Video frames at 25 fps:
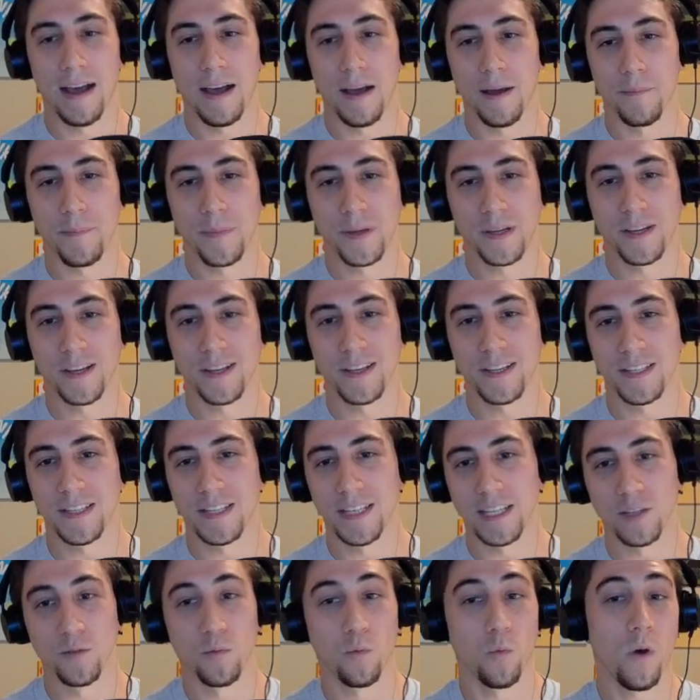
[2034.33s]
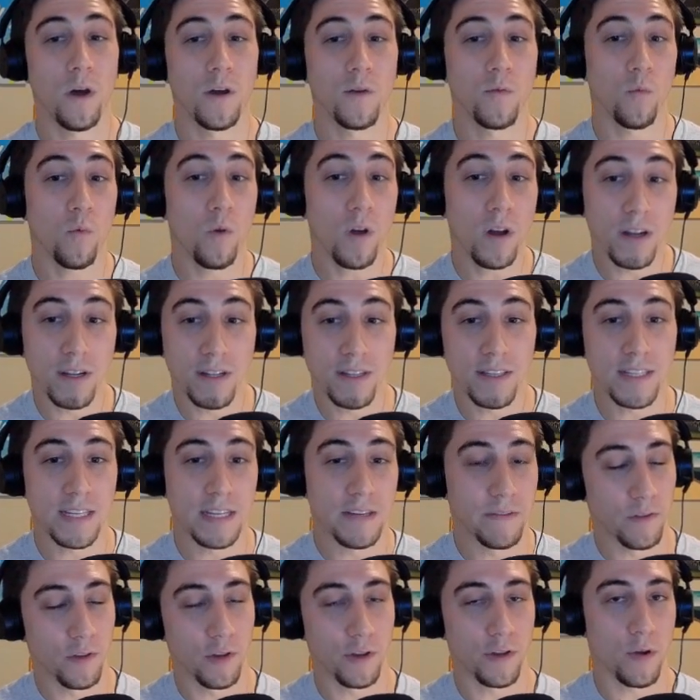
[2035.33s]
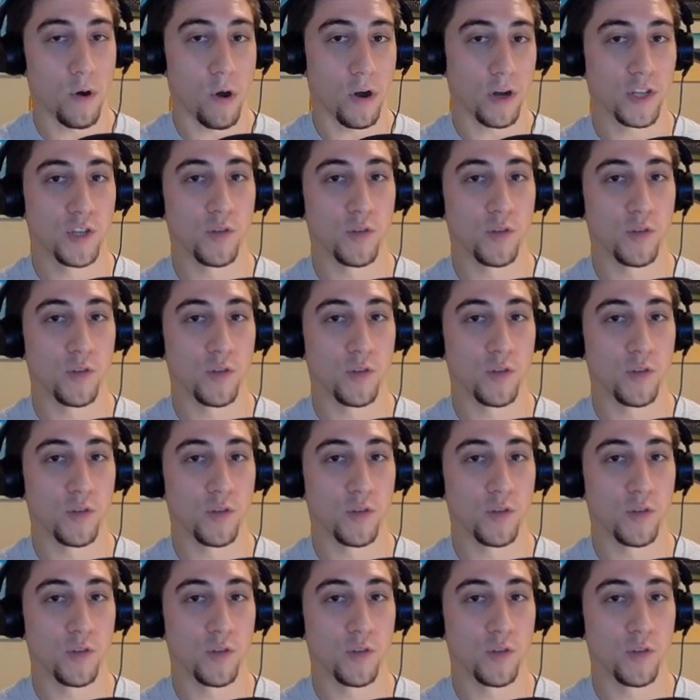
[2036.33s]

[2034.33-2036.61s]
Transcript: because these 1/1s, even though you are